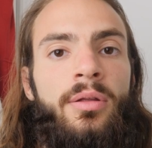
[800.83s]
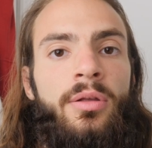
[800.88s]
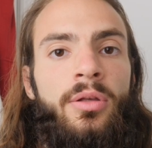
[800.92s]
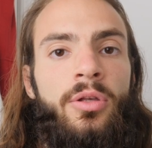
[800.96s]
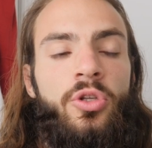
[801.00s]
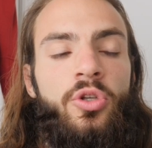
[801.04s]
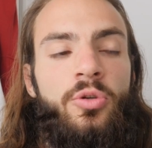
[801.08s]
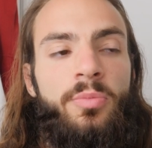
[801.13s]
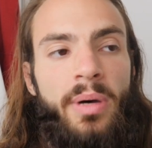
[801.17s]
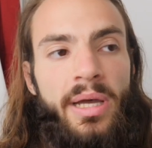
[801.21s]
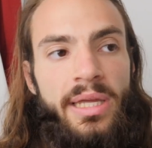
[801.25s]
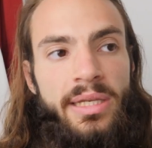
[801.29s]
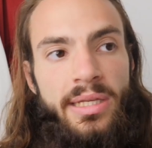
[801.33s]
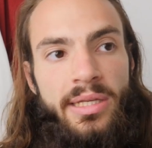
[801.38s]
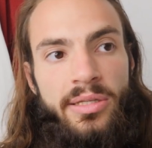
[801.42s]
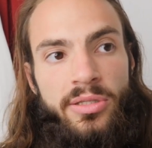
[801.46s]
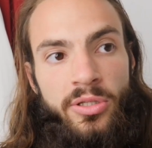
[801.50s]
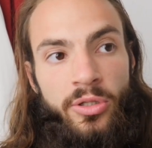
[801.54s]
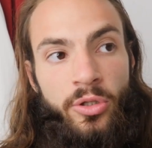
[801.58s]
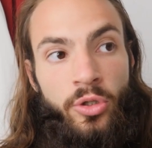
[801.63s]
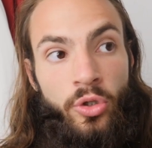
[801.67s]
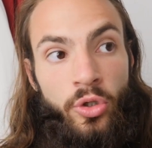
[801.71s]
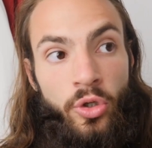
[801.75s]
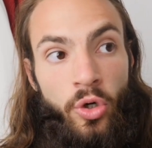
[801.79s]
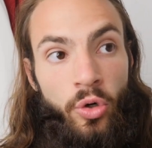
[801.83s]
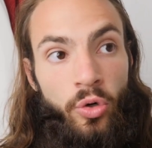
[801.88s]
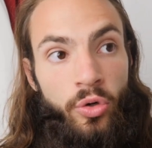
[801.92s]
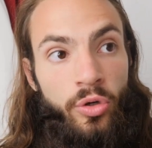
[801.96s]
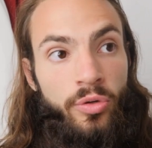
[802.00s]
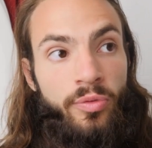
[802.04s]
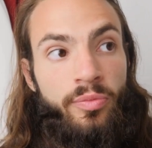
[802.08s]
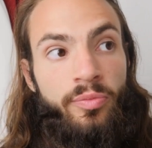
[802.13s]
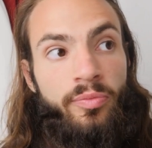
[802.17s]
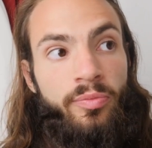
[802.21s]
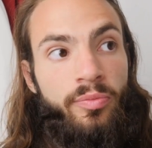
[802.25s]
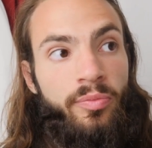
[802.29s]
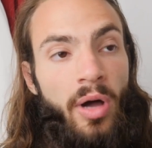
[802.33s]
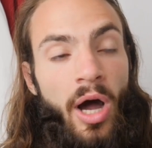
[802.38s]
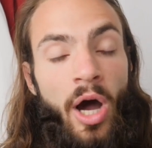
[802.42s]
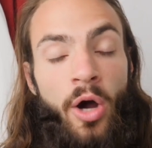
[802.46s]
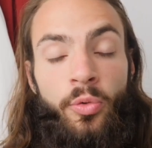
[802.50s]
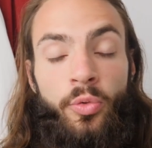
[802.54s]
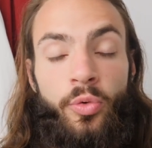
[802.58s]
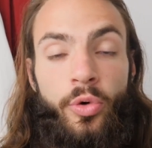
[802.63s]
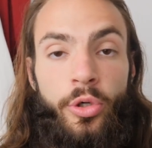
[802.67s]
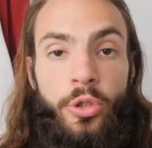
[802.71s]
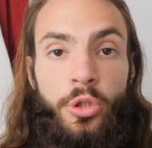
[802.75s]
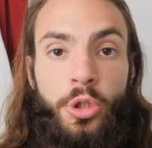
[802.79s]
You might need to go to a
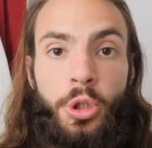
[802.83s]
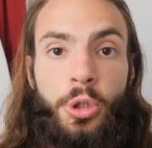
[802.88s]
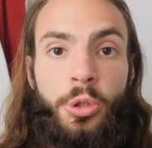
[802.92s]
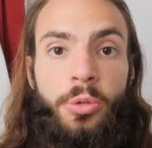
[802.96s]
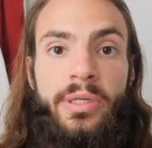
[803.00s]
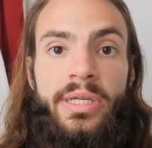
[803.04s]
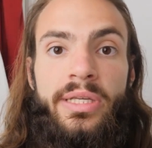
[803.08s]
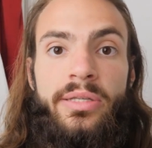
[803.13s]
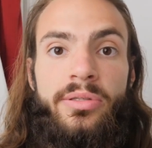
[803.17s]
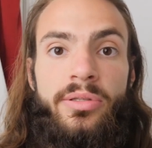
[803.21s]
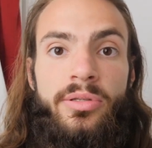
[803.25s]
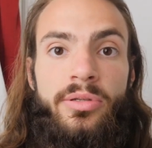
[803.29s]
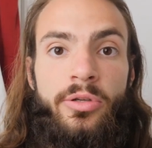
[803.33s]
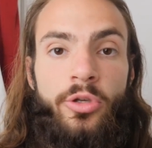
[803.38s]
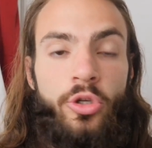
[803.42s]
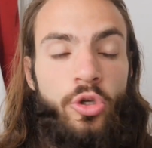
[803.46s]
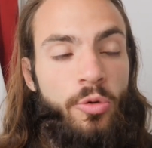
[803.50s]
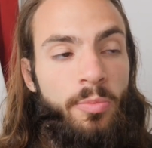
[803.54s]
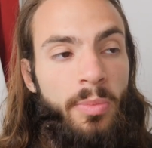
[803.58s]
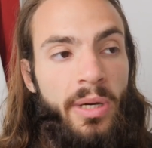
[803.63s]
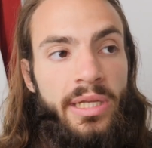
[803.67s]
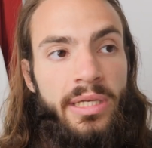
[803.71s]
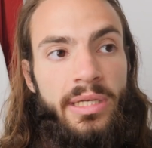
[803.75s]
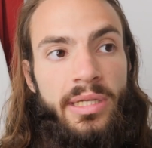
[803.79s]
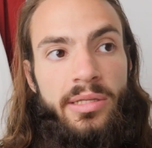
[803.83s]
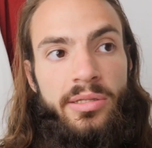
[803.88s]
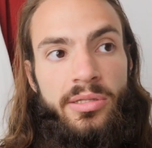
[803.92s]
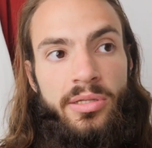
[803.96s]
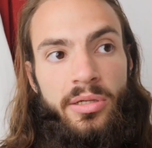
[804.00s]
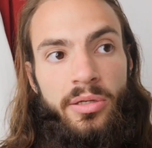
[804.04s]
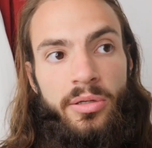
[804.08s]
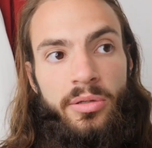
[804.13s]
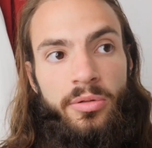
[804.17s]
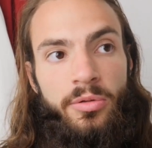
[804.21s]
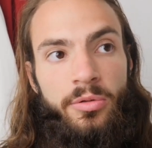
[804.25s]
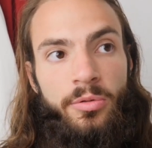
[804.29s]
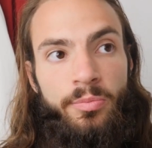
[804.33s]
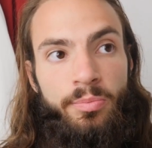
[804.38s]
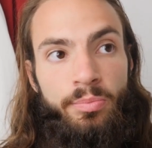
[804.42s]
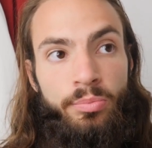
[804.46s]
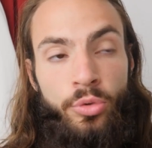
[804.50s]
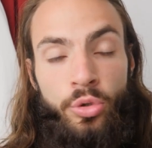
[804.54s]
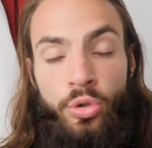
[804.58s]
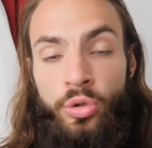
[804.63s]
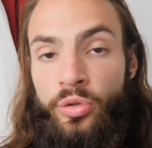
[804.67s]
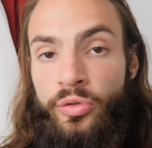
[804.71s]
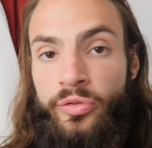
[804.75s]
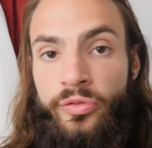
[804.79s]
retreat. You might need to
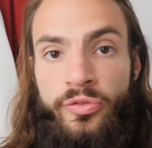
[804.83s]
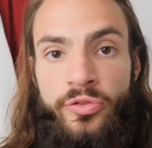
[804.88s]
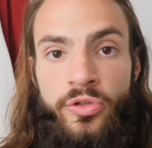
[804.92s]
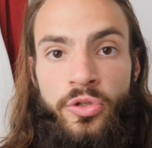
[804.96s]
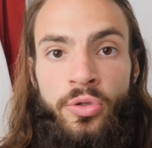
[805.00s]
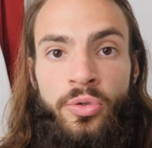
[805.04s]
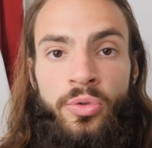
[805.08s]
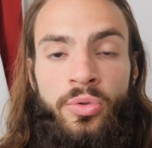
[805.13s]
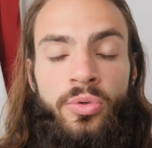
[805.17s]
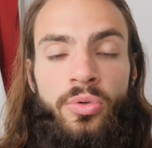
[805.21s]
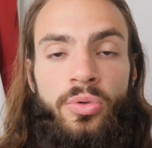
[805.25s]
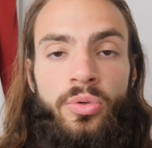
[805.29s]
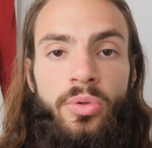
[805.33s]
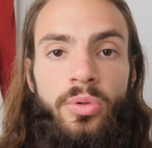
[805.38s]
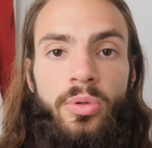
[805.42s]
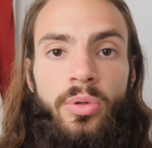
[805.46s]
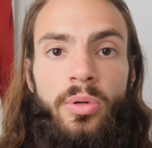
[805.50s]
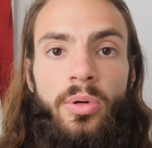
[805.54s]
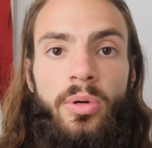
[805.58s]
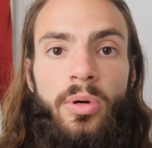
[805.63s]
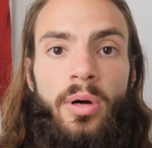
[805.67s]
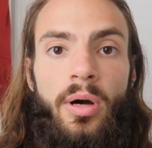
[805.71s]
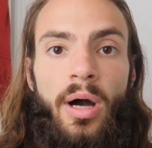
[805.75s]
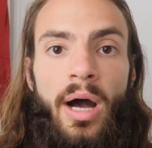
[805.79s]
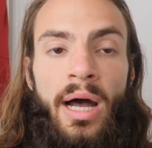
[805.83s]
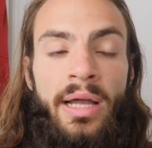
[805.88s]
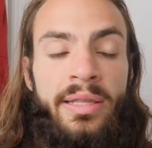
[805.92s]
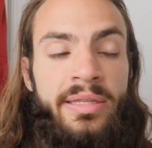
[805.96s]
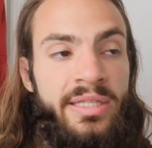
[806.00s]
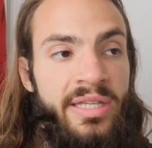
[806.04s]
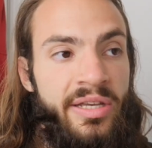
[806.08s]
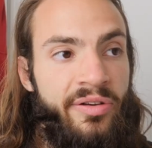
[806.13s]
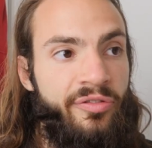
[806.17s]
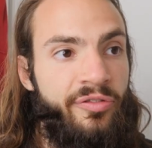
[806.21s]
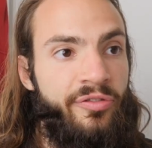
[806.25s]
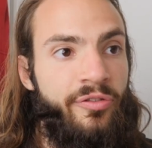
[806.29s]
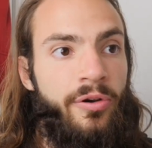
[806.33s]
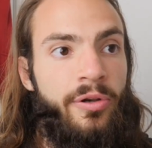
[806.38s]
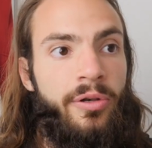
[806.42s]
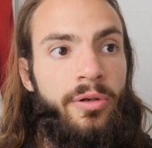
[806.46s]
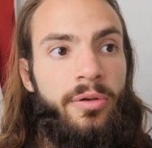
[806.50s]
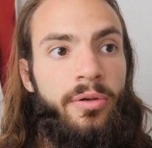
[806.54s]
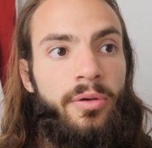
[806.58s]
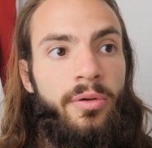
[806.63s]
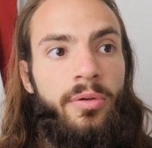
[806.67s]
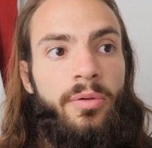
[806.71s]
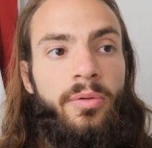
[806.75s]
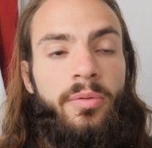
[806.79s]
move to a different
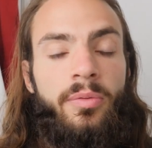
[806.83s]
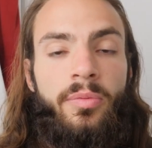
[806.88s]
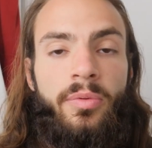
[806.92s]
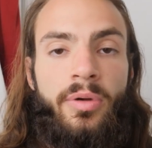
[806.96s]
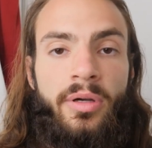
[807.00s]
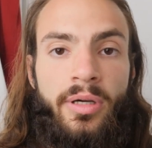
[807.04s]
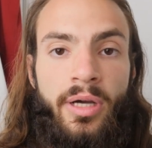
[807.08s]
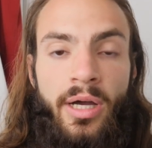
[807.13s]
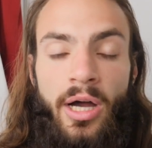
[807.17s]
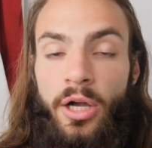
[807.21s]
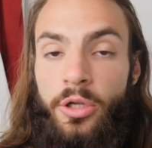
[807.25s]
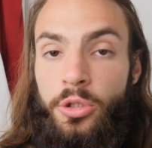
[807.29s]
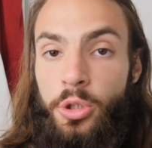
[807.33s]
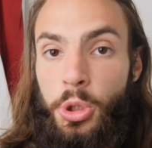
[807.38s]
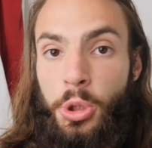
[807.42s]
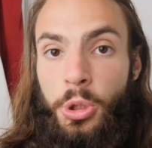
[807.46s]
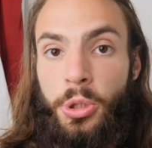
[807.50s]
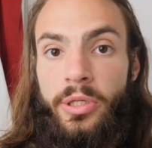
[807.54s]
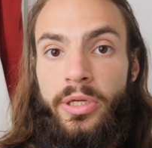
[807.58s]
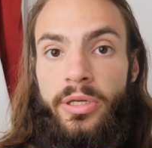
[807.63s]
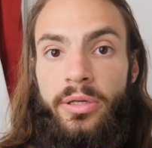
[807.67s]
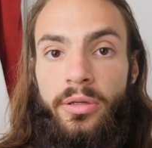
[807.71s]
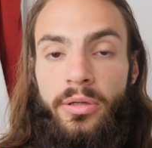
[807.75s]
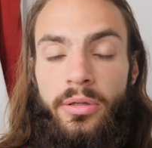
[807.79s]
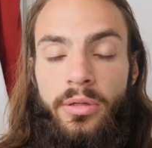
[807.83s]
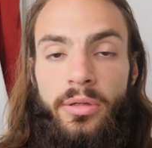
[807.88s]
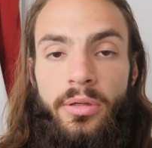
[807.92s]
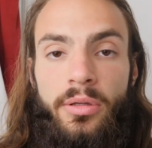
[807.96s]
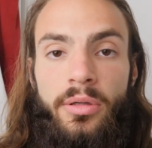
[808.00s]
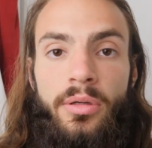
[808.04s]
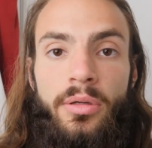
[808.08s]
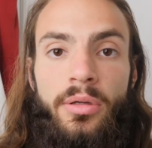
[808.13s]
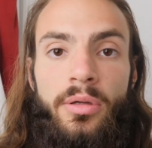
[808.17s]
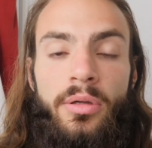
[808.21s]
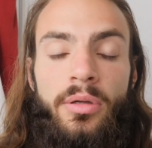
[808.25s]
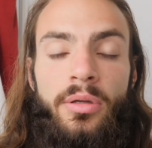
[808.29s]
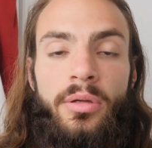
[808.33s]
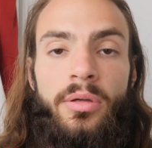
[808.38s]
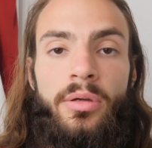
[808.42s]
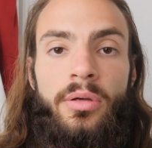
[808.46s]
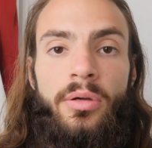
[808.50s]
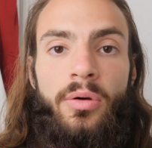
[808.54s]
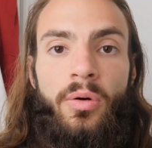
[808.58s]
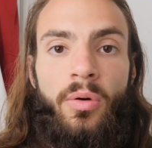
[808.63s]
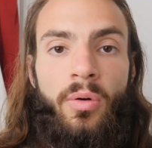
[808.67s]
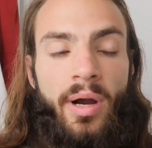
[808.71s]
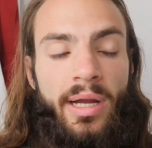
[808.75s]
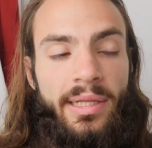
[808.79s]
country,
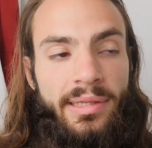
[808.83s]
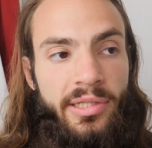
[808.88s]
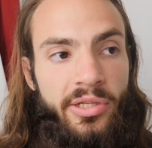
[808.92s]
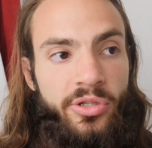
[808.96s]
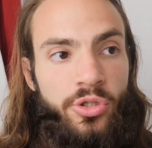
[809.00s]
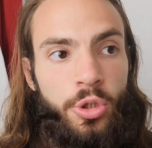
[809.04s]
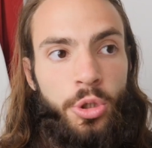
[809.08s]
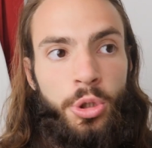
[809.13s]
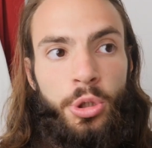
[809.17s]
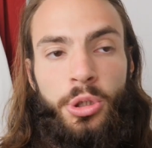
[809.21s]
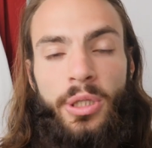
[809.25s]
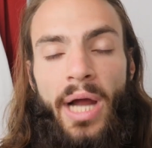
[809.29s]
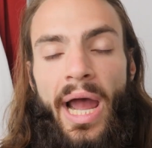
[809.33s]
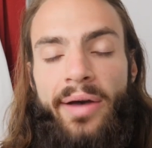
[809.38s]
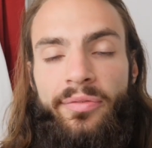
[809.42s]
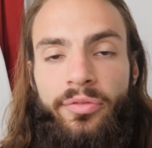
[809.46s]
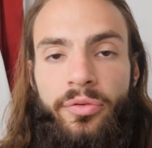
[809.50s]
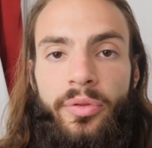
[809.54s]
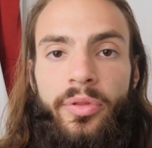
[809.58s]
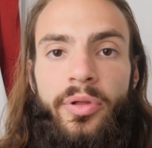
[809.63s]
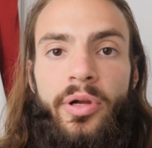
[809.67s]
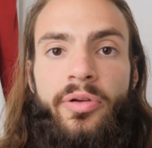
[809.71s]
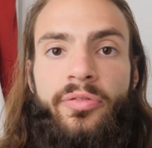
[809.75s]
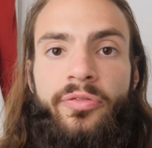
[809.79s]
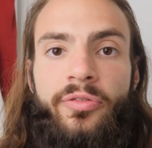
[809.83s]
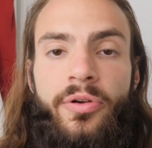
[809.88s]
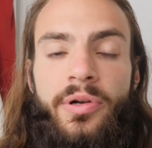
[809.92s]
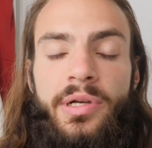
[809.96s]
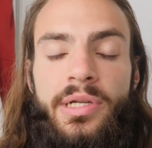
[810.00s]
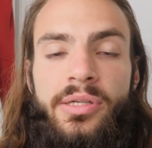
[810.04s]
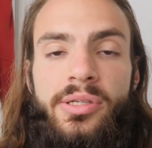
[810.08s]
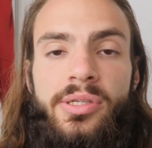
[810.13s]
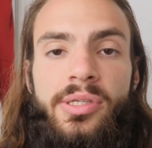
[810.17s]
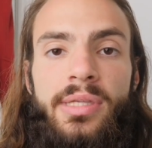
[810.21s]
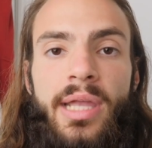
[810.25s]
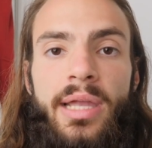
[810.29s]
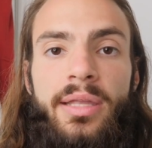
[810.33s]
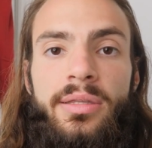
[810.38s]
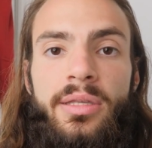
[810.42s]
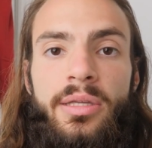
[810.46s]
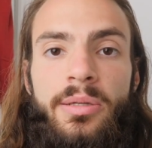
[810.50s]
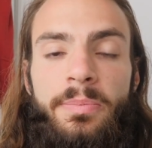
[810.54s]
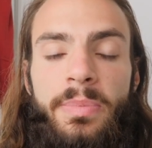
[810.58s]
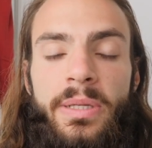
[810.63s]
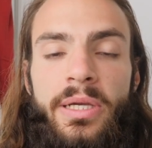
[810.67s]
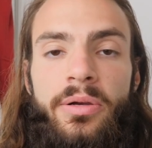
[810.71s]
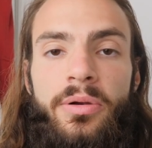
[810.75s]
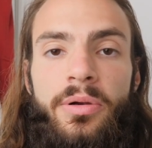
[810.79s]
or at least travel there for an
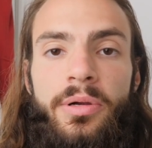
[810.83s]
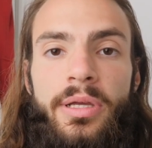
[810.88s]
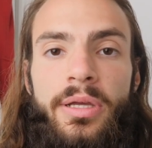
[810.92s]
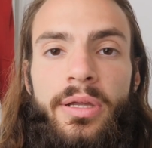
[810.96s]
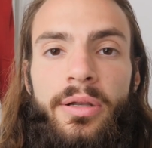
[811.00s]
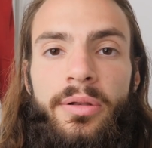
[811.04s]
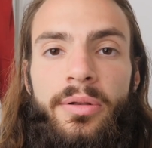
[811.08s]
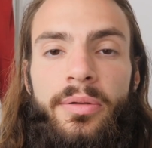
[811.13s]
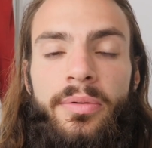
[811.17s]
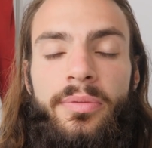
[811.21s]
extended period.